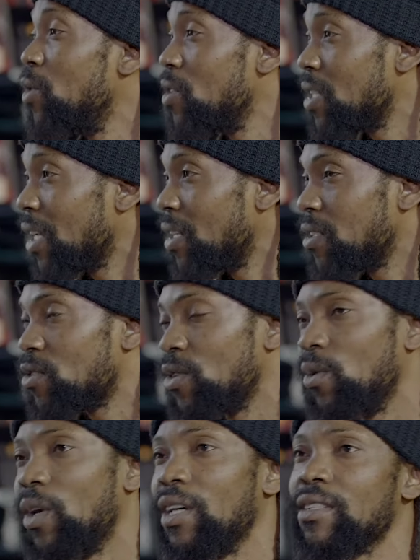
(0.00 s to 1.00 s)
music
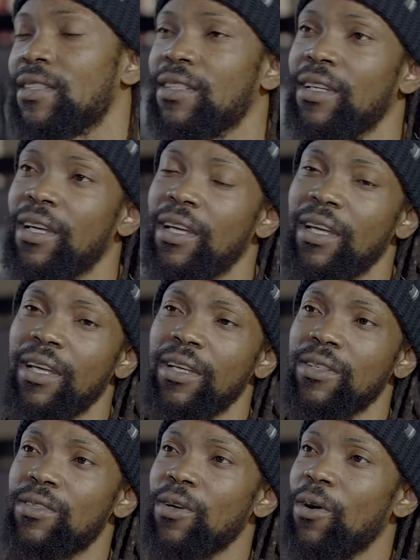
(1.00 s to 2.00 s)
industry works.
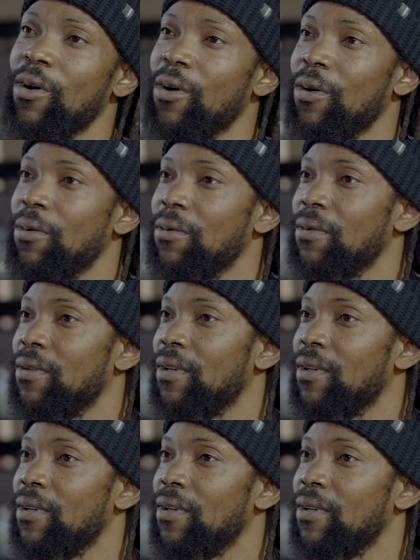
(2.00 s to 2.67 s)
So